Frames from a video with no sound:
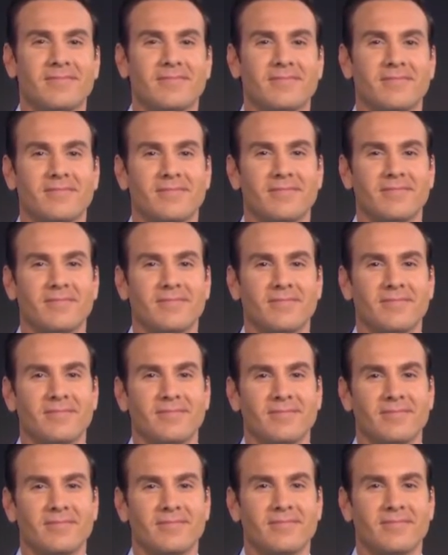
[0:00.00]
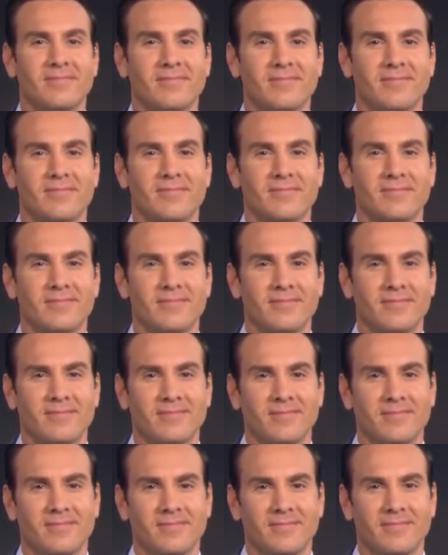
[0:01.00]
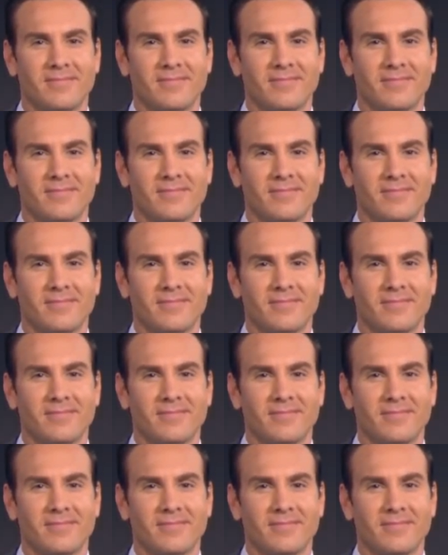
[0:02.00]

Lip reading: (not speaking)